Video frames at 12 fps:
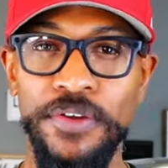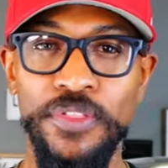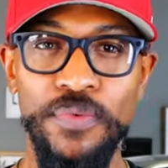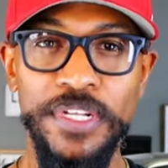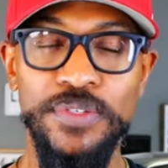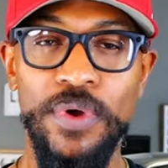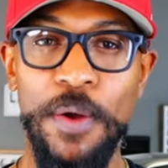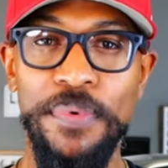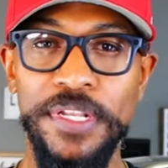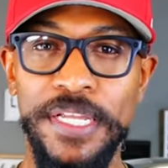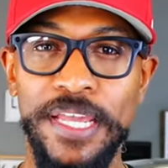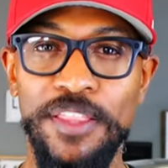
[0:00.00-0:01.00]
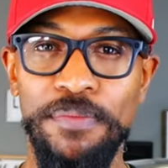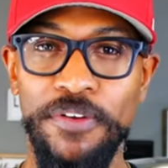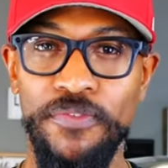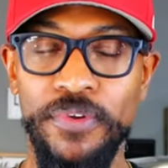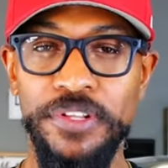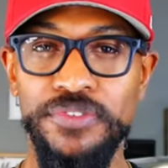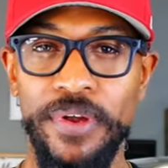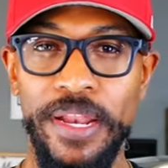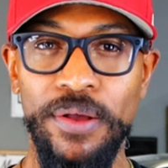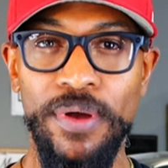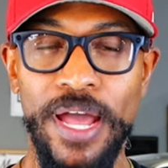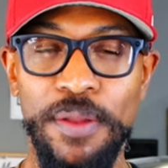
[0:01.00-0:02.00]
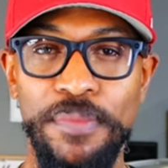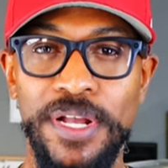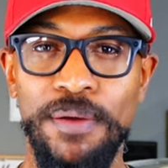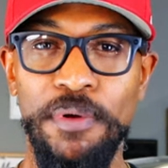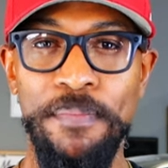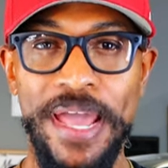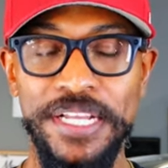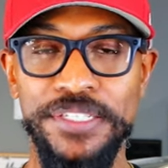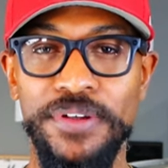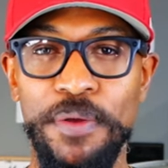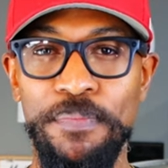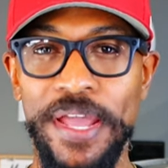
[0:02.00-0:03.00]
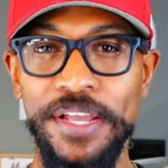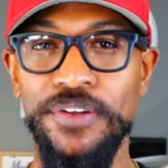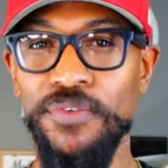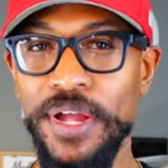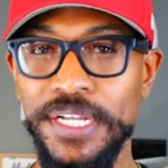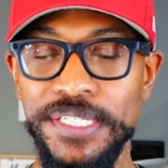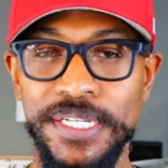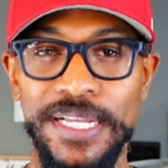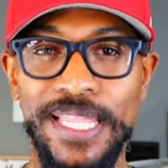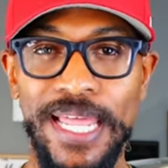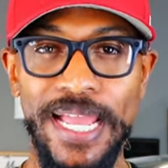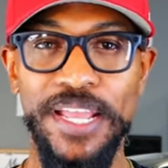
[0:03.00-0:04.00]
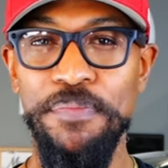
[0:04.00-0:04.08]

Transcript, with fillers: You're the reason why I put together my free training on how to become a master at paint correction, client